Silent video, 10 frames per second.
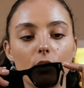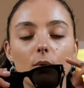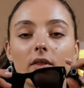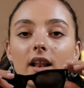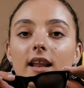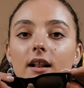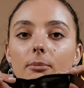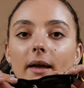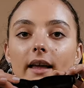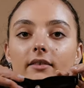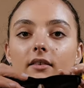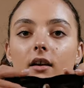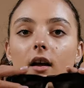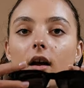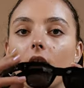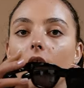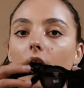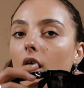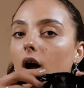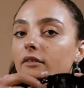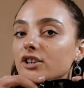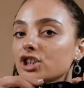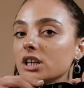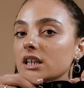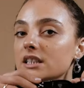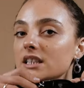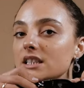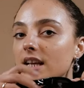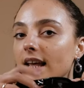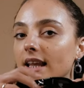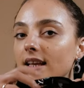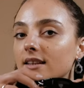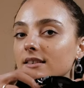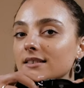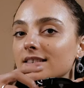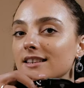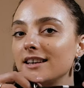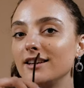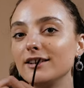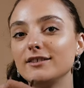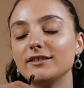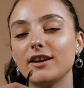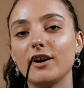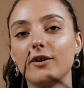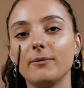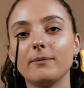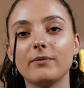with a little bit of a cheeky detailing. So